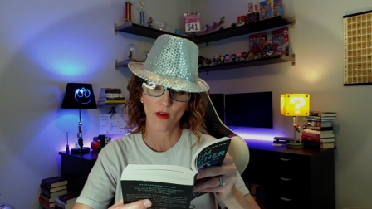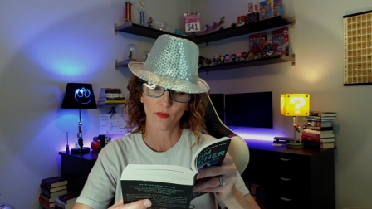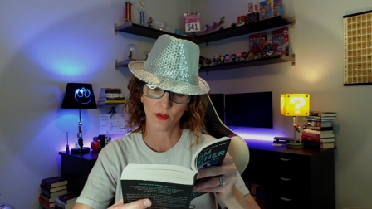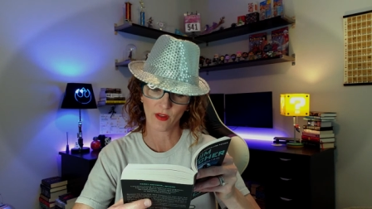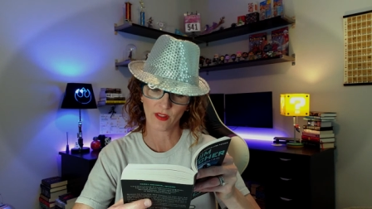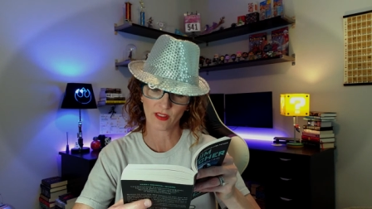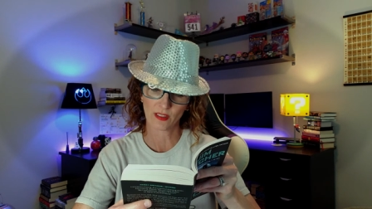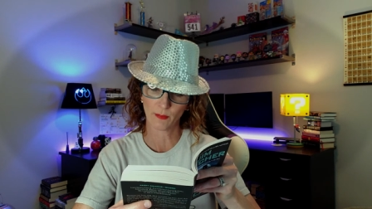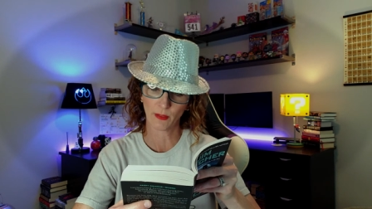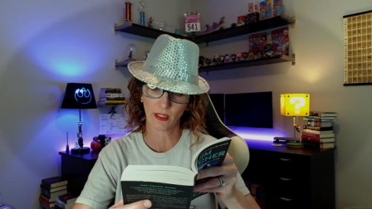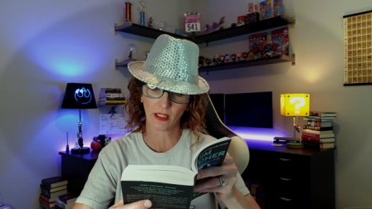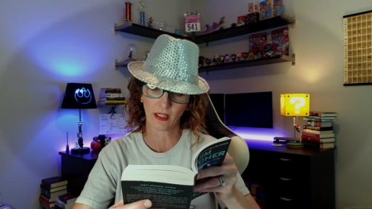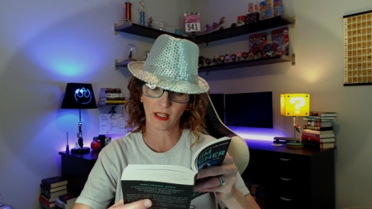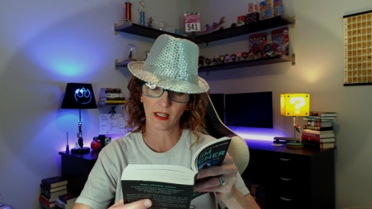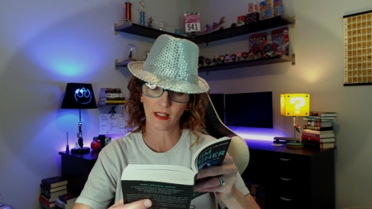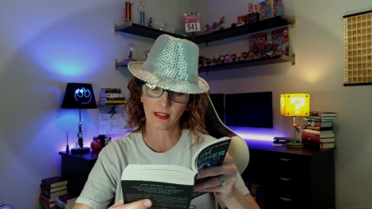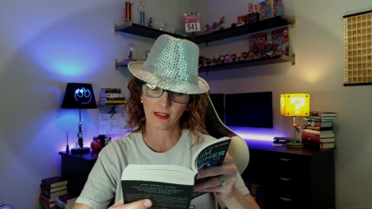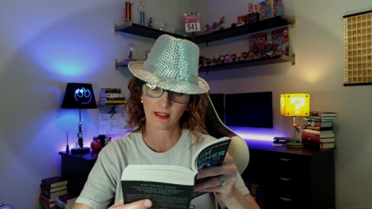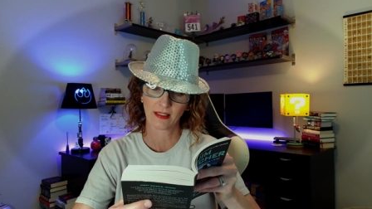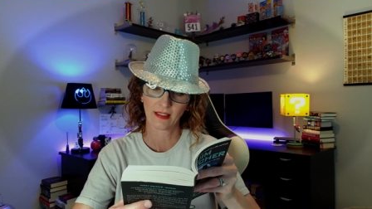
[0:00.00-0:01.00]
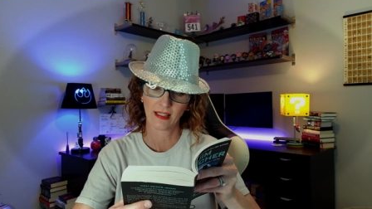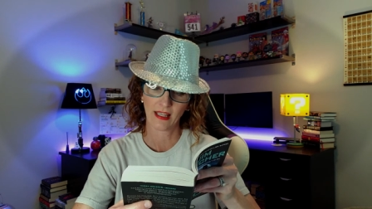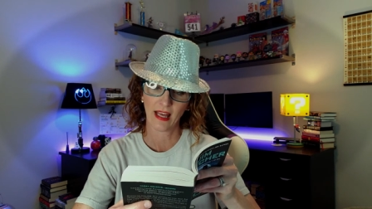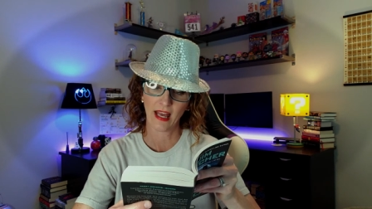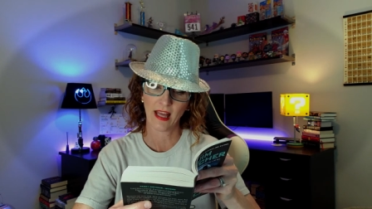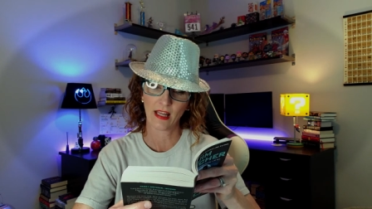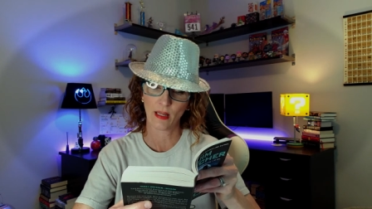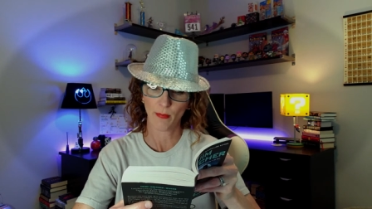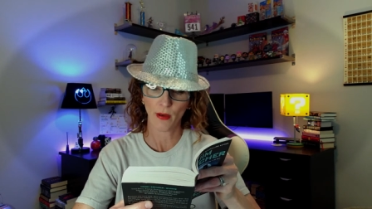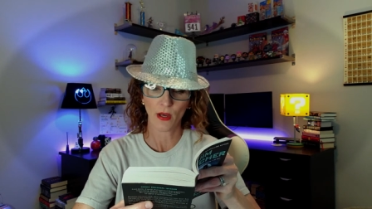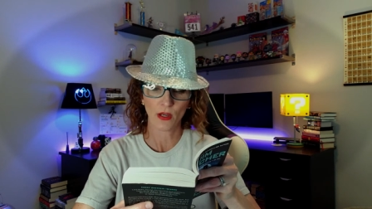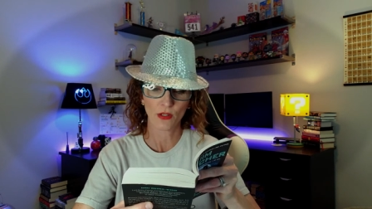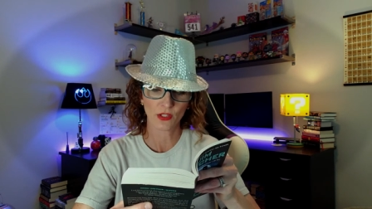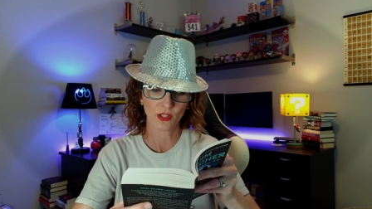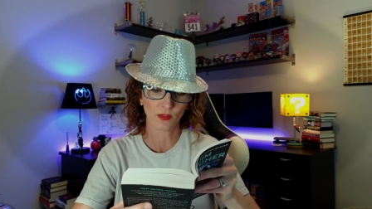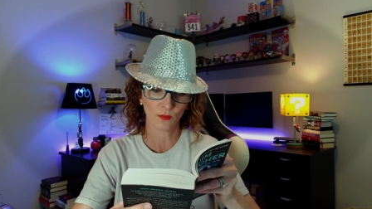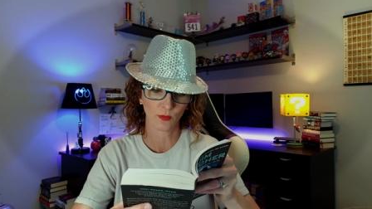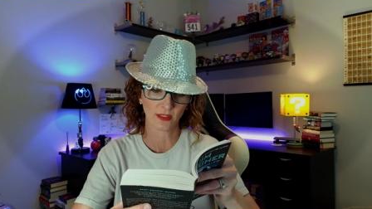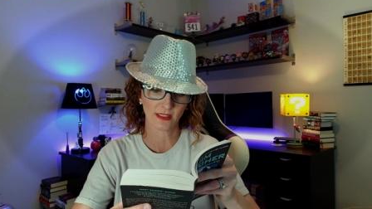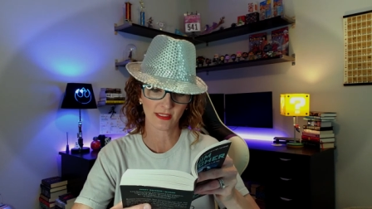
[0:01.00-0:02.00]
for the spirit, and the
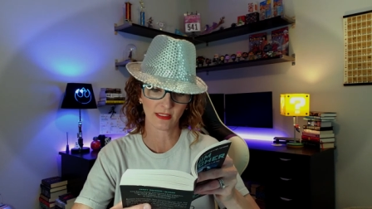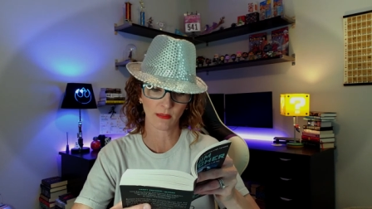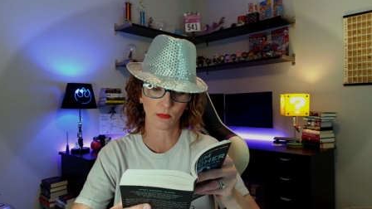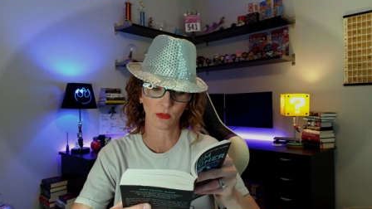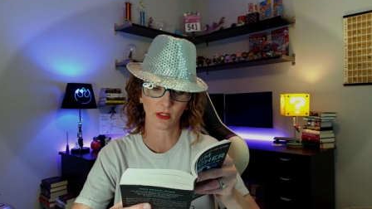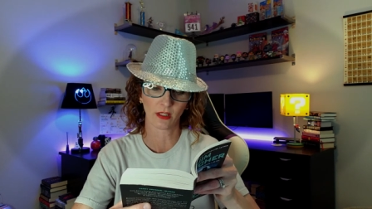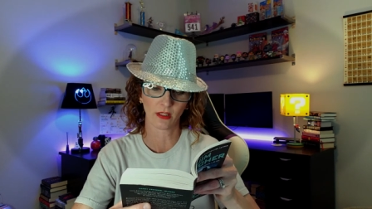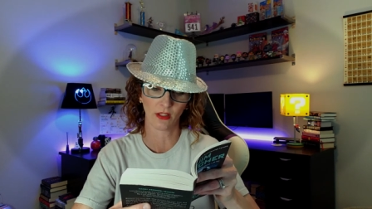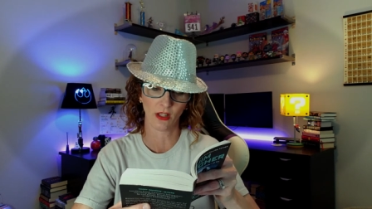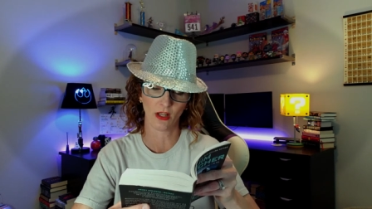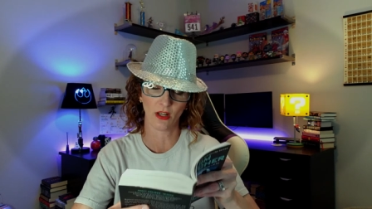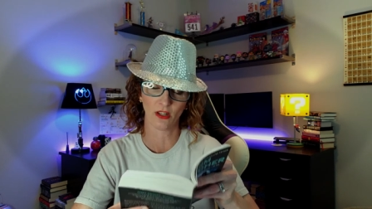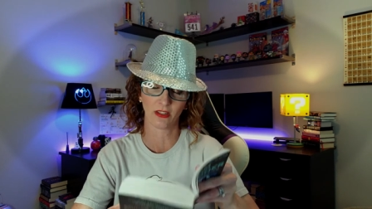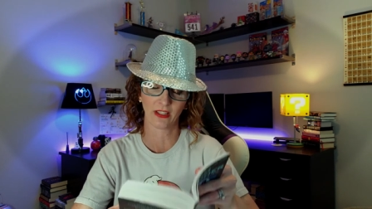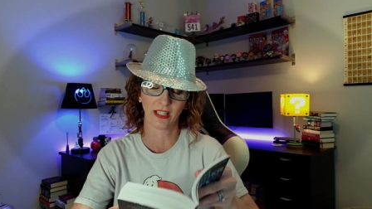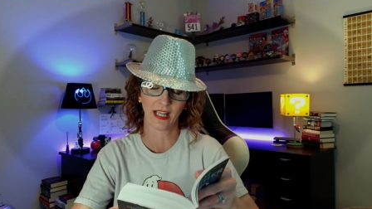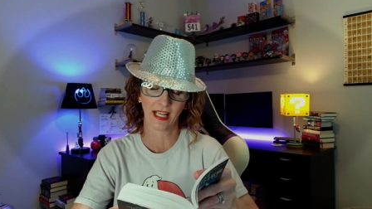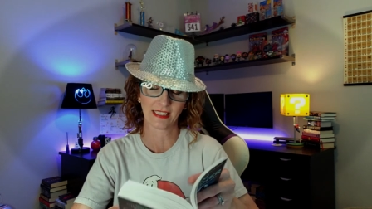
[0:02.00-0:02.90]
potion was simmering along